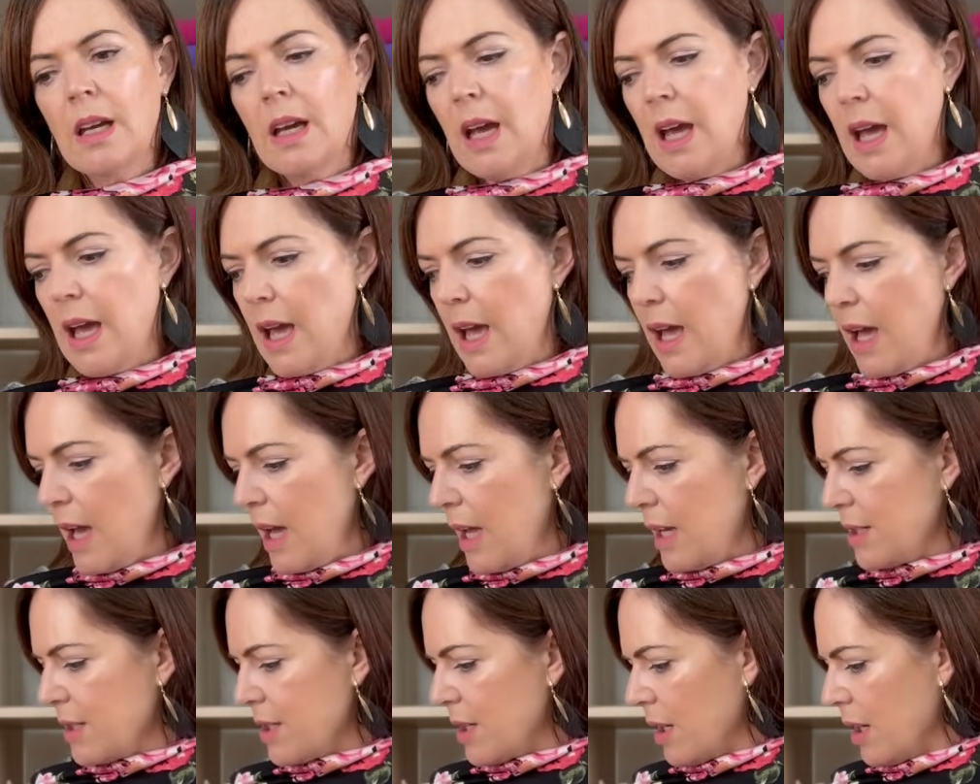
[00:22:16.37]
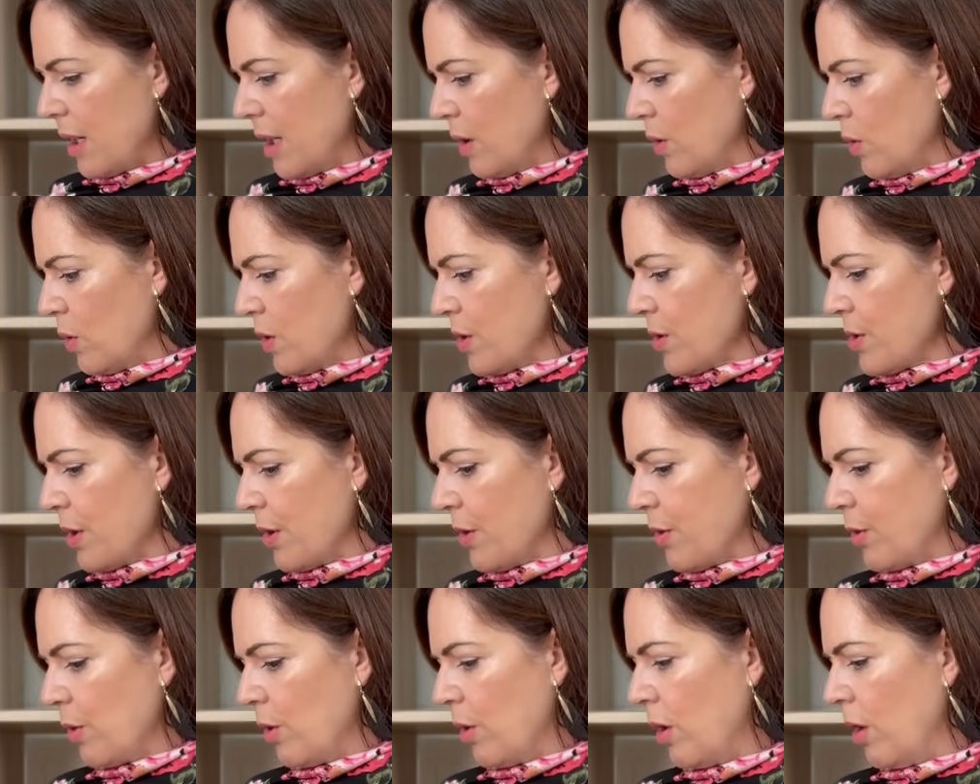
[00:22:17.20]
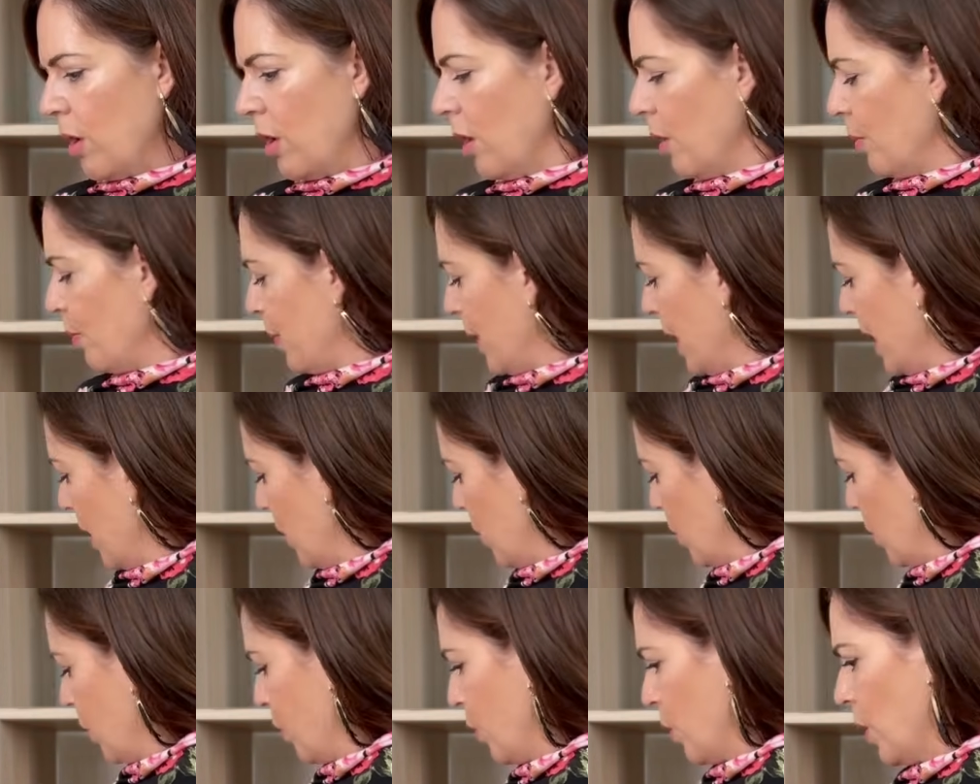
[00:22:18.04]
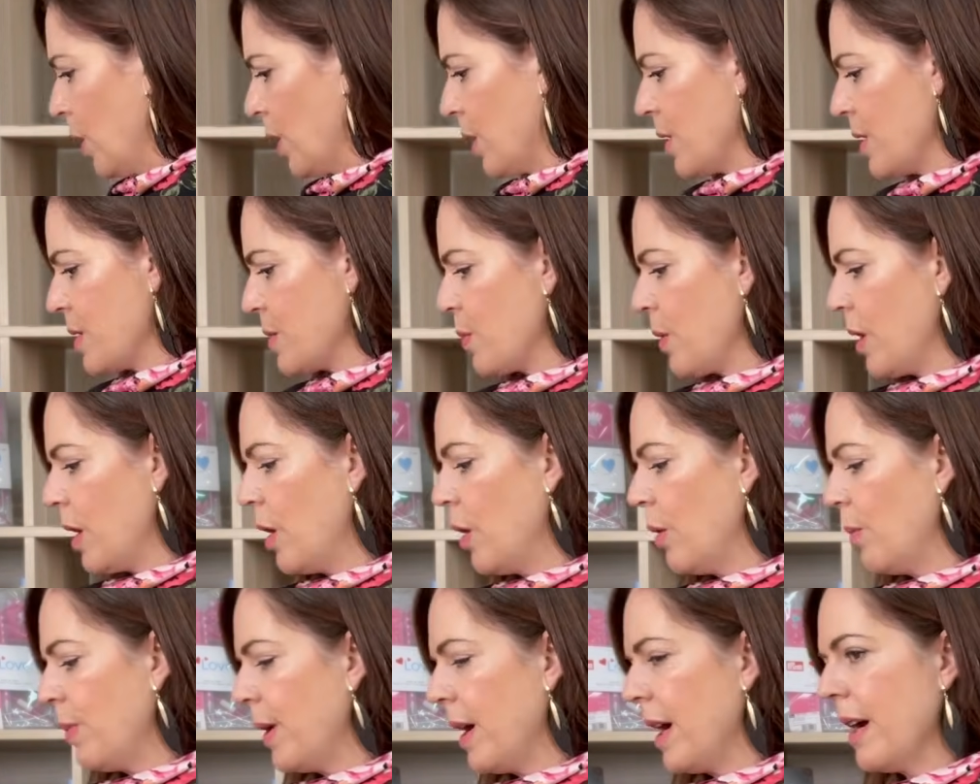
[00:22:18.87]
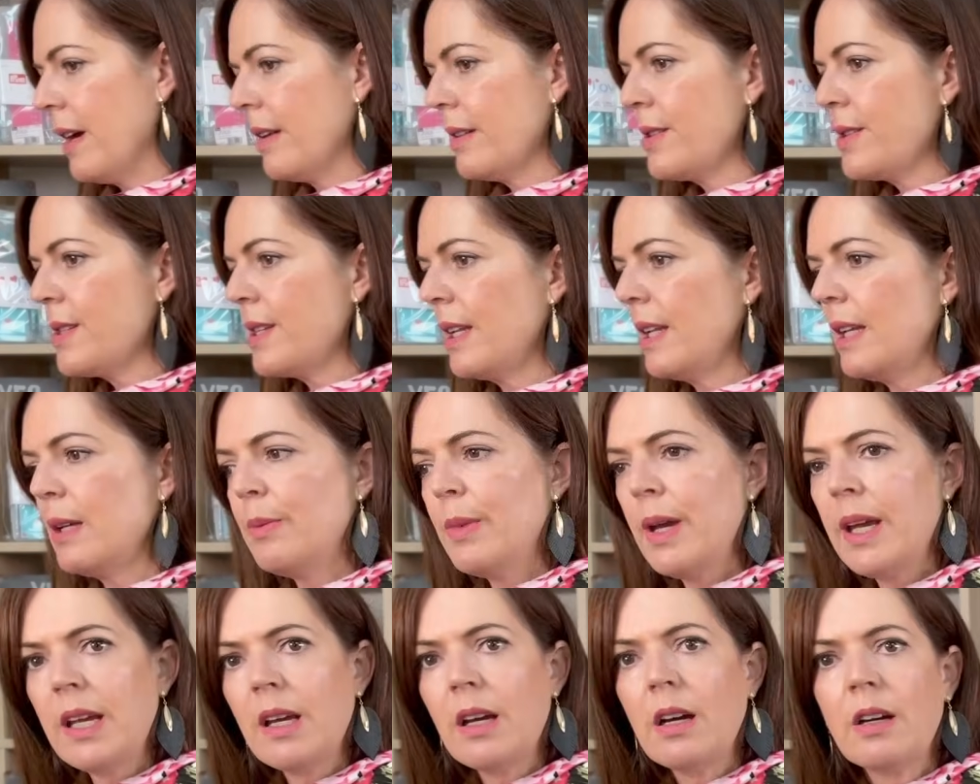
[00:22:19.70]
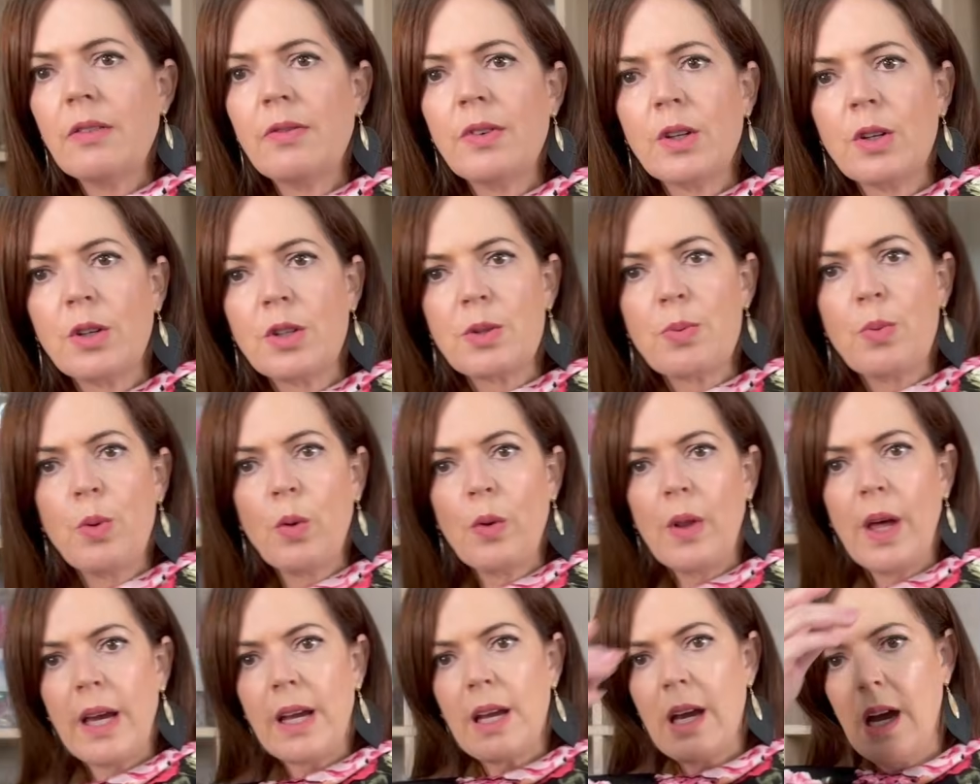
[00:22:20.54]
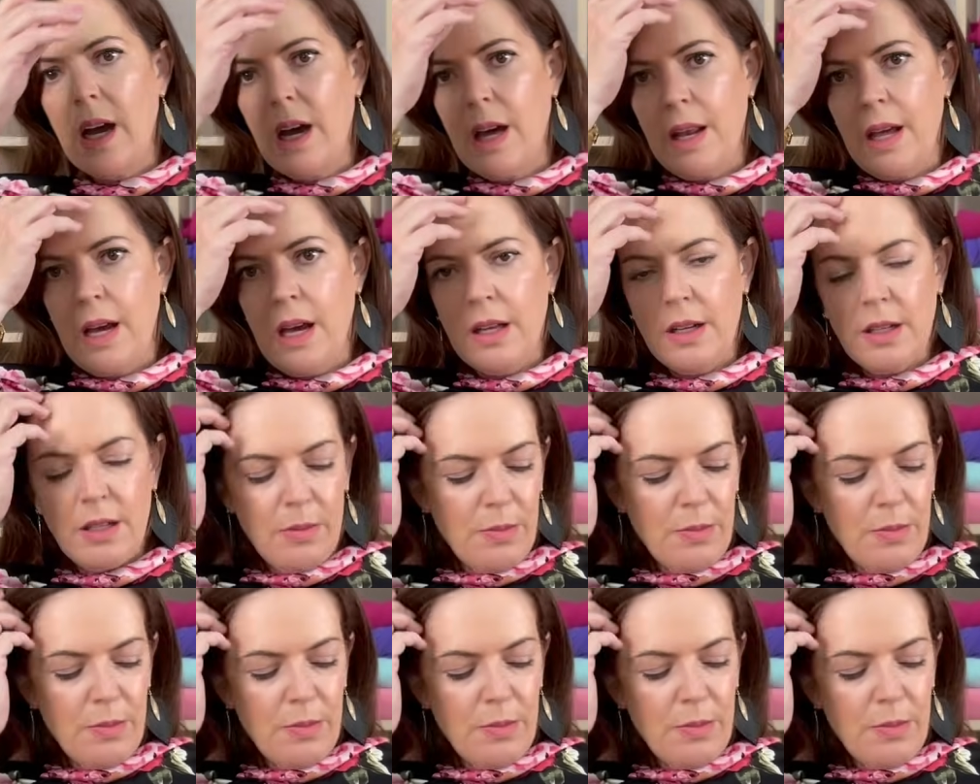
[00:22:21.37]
and I also thought hot pink would work as well, but silly me, I forgot to pull that card out.